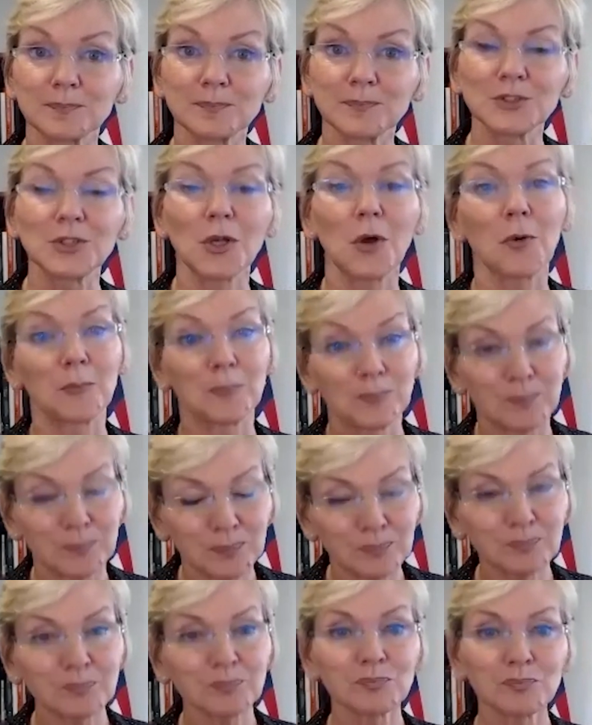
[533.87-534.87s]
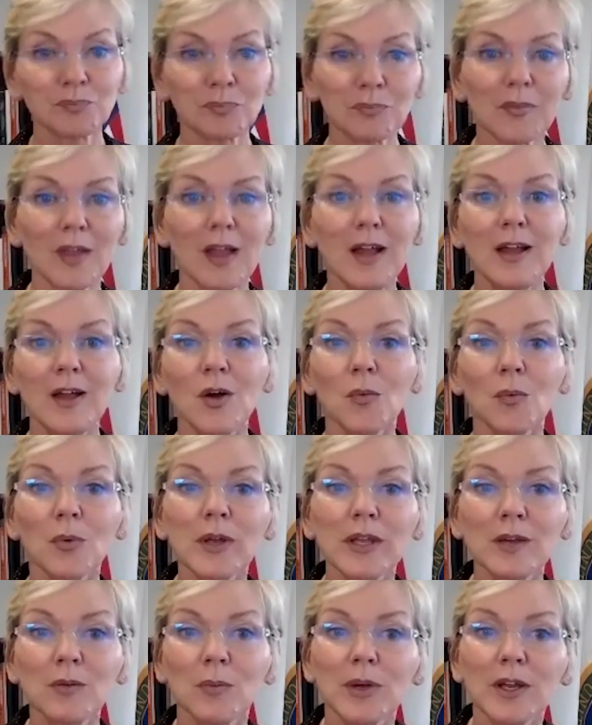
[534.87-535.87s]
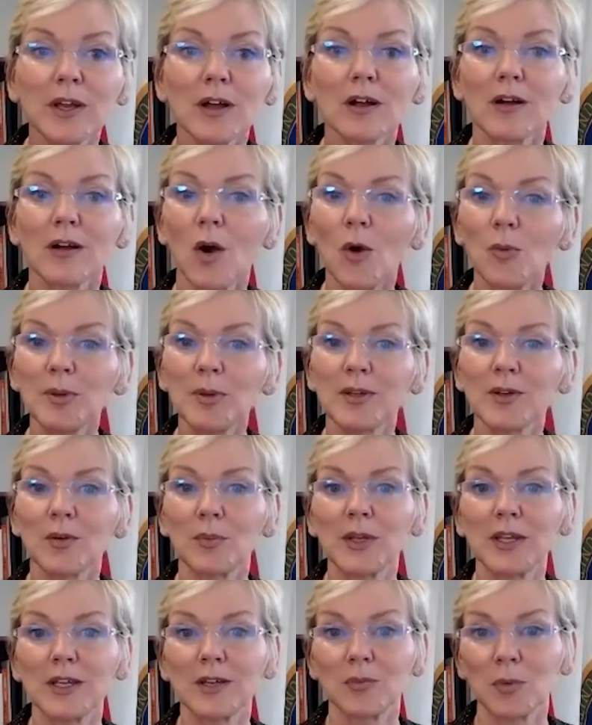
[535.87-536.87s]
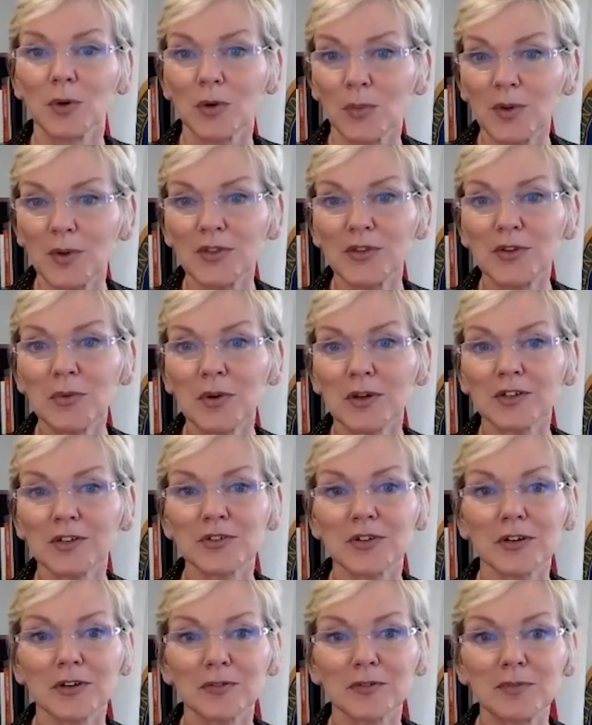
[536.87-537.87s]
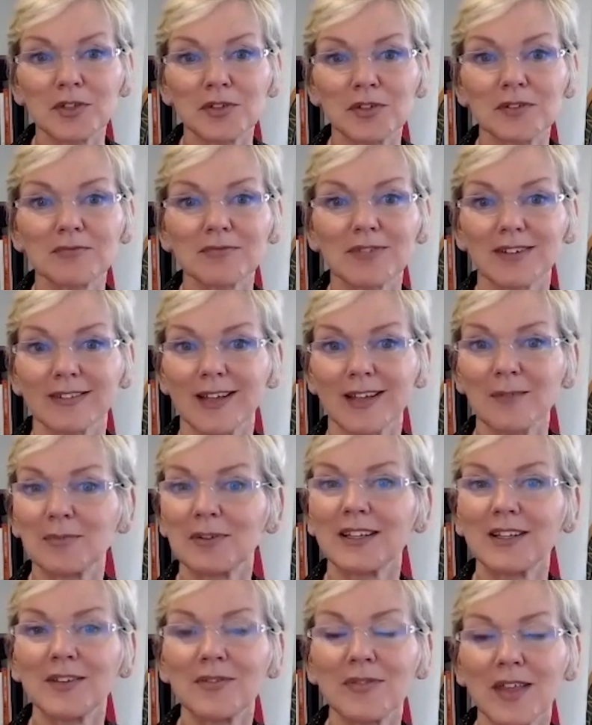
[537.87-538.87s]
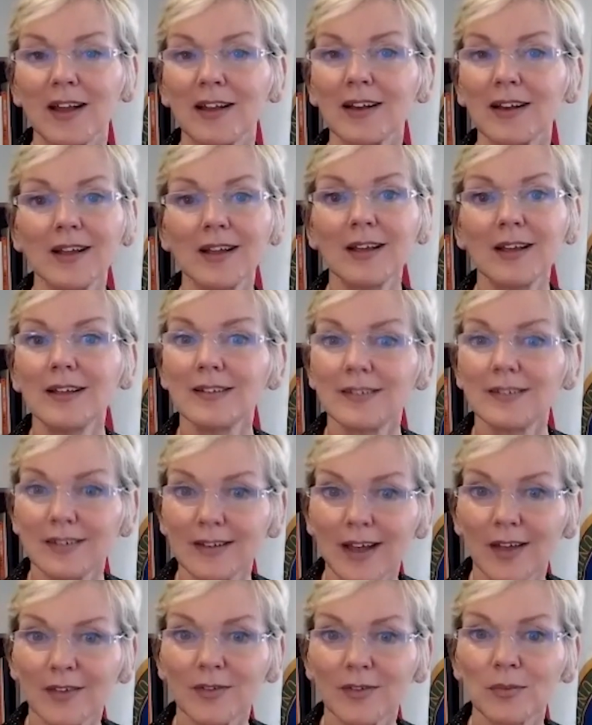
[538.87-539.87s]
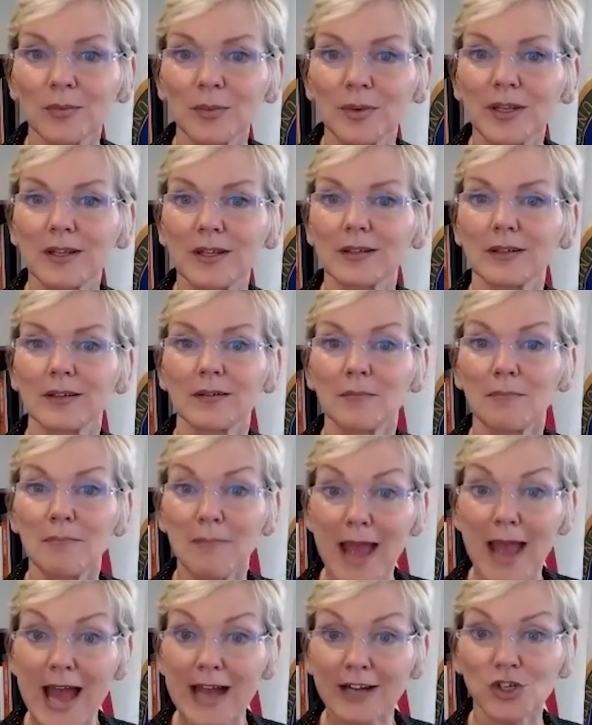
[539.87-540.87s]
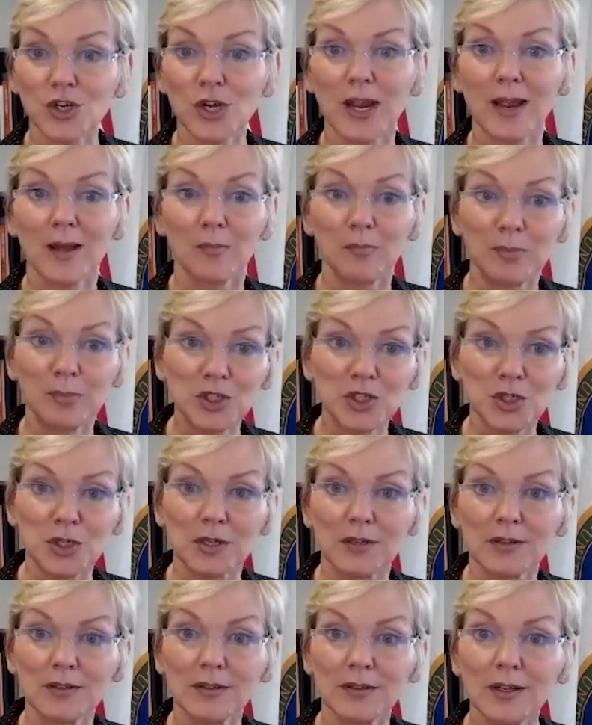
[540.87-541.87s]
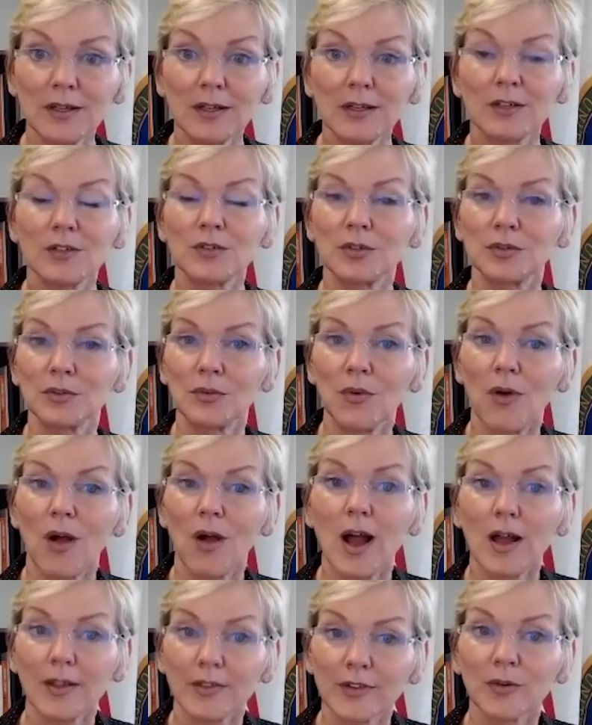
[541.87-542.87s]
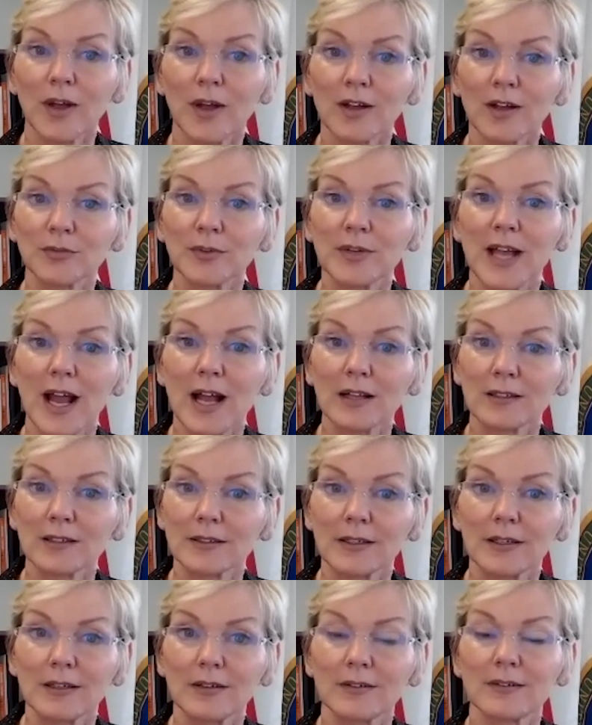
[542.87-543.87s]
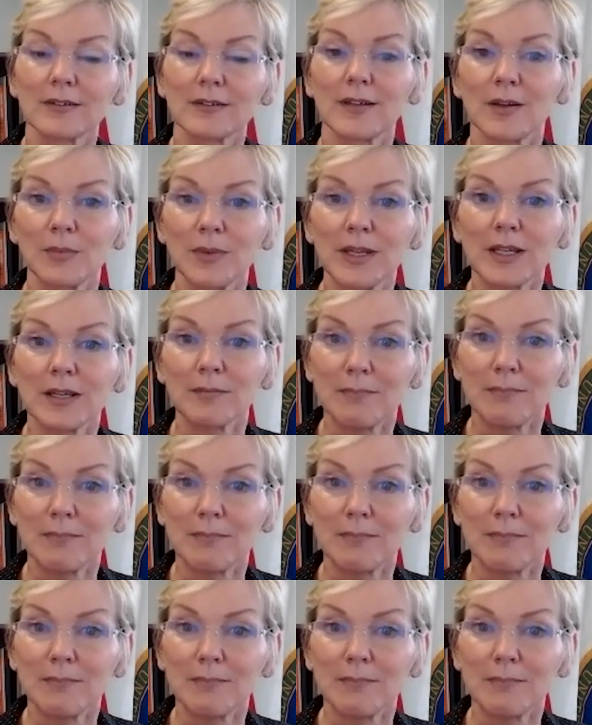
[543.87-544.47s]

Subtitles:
So we are hoping that we can work with you on a shared mission, because I believe that together we can match ambition to on-the-ground realities, that we can